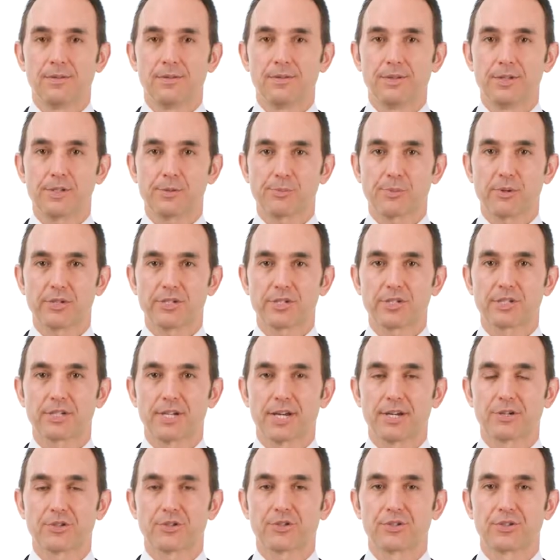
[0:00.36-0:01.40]
This
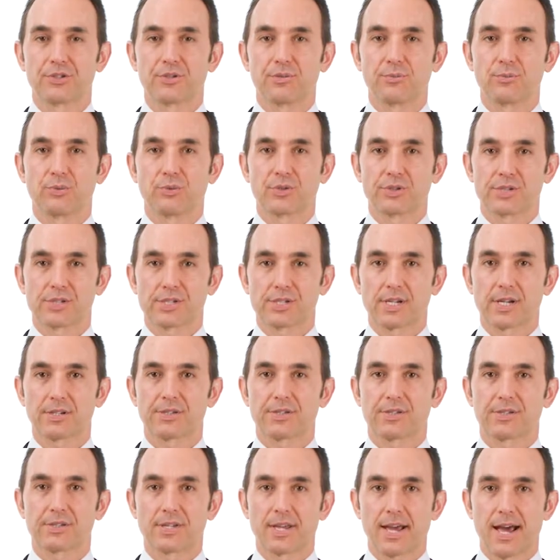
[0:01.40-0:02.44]
presentation will
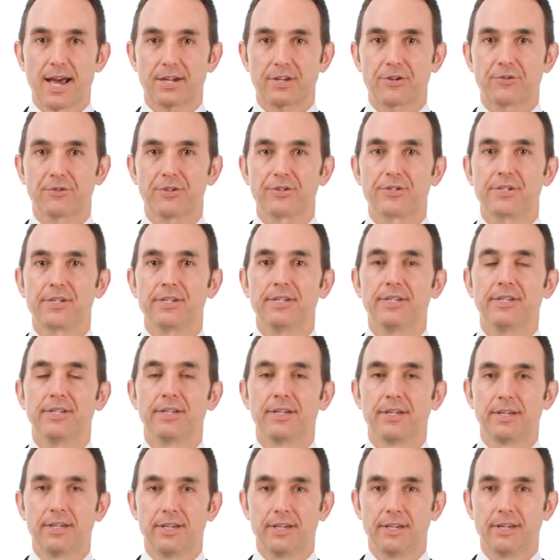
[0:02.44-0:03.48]
discuss the accuracy,
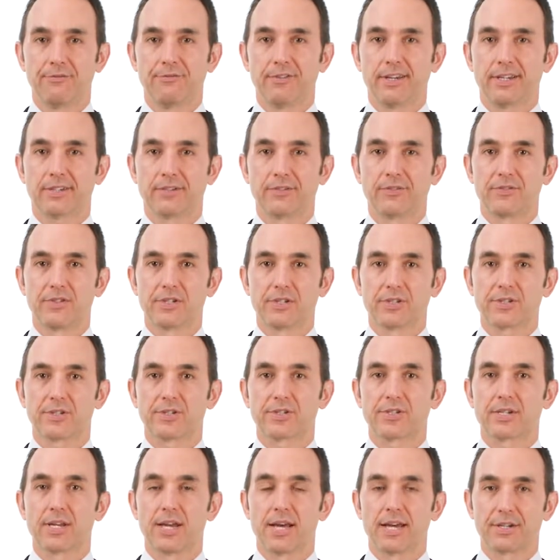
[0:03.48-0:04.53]

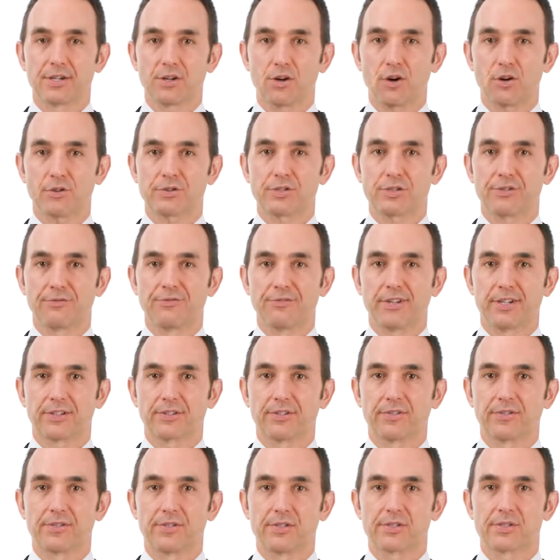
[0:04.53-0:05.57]
effectiveness and
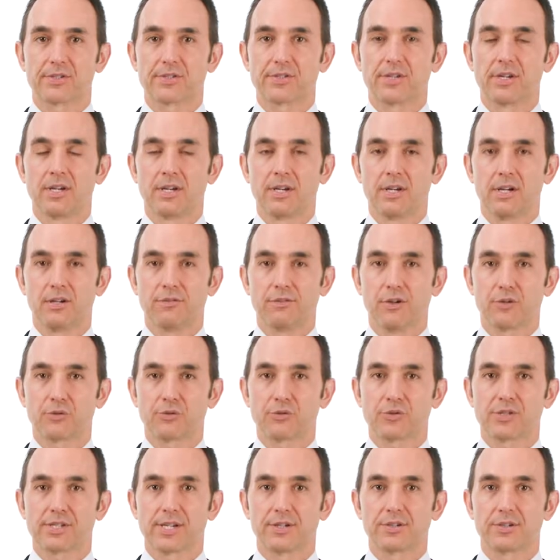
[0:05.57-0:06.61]
cost-effectiveness of
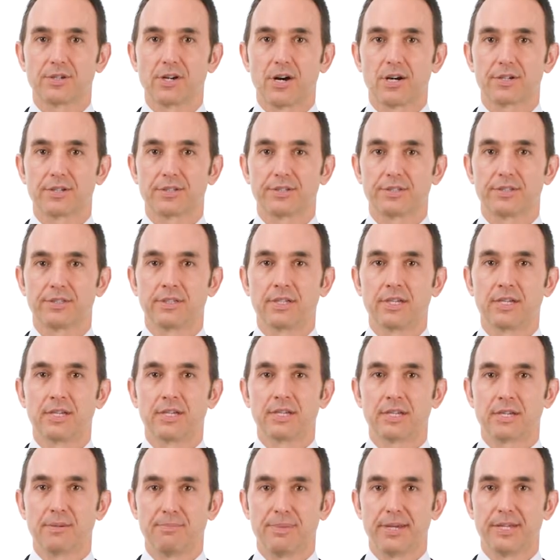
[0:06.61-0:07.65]
ultrasound-guided
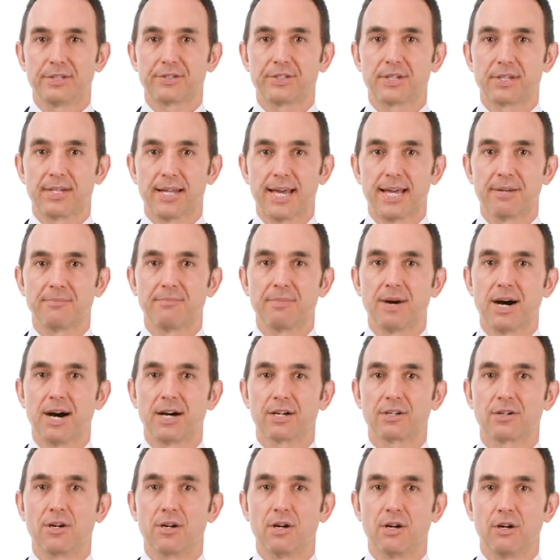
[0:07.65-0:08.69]
compared to
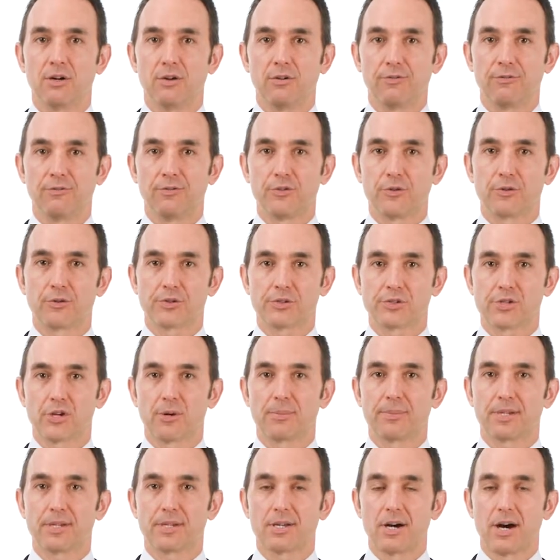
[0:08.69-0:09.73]
landmark or
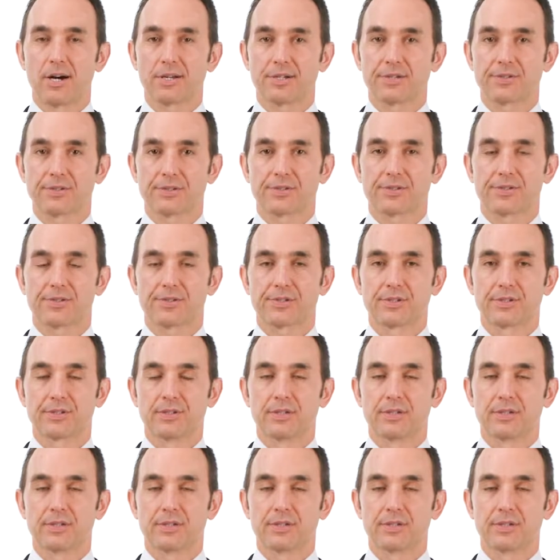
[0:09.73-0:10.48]
fluoroscopic guidance.